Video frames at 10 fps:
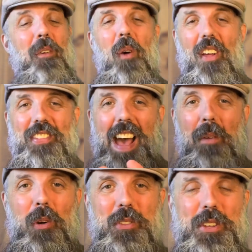What
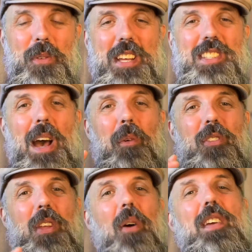that will do is that will
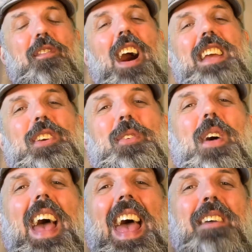notify
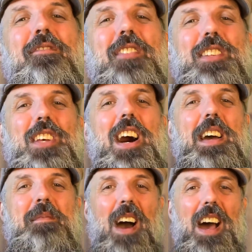you every
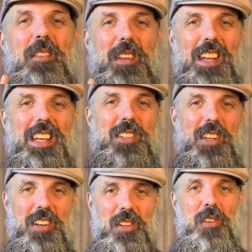time I release
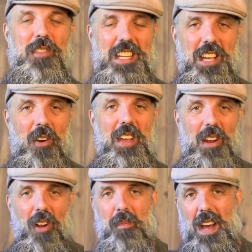a new video
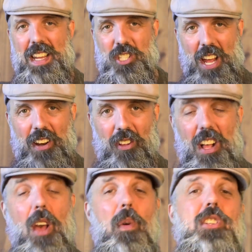here on my
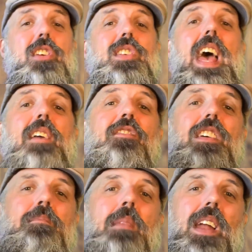channel, which is
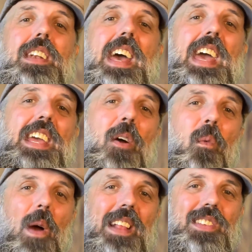every Monday,
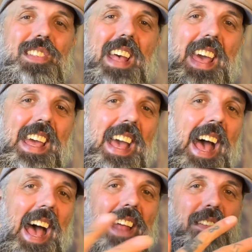Wednesday,
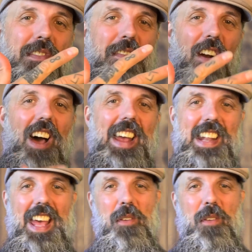and Friday